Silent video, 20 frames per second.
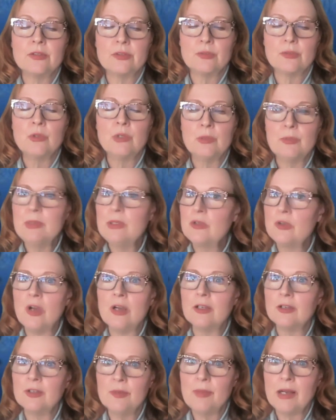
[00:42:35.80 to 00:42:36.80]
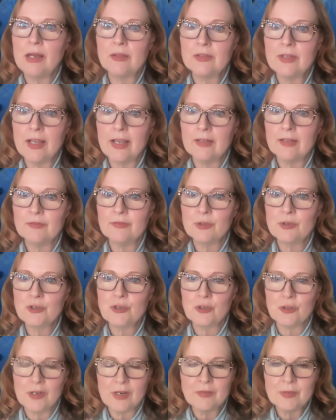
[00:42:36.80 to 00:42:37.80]
We'll be talking about that for
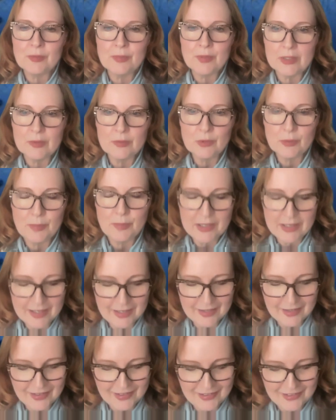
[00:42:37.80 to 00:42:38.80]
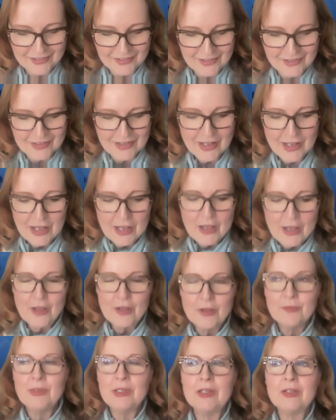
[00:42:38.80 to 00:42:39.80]
sure. Everybody will be
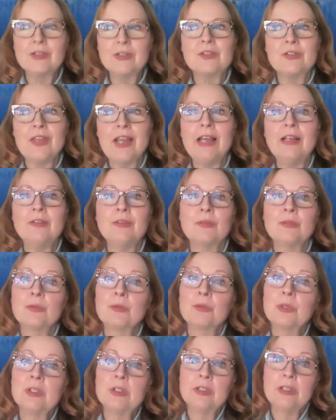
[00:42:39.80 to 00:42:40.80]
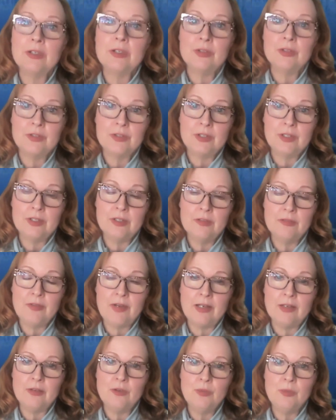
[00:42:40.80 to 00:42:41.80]
because that really could
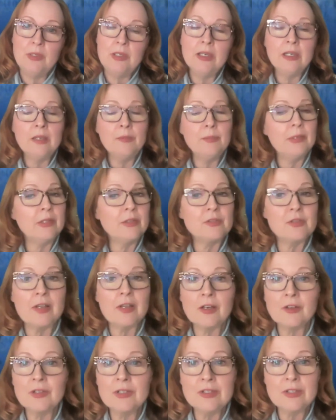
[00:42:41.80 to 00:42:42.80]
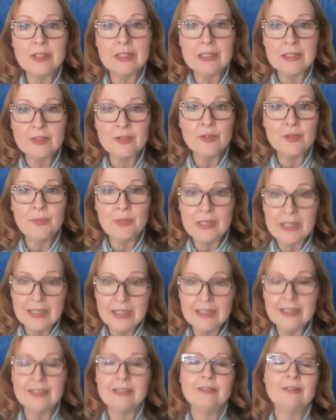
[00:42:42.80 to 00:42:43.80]
signify a new beginning because Aries is the
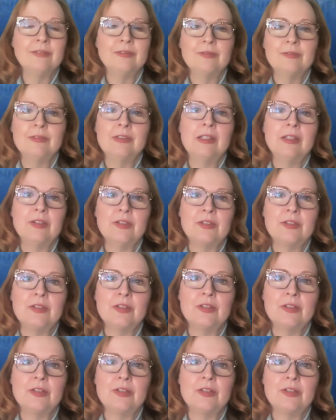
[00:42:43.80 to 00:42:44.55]
beginning. It's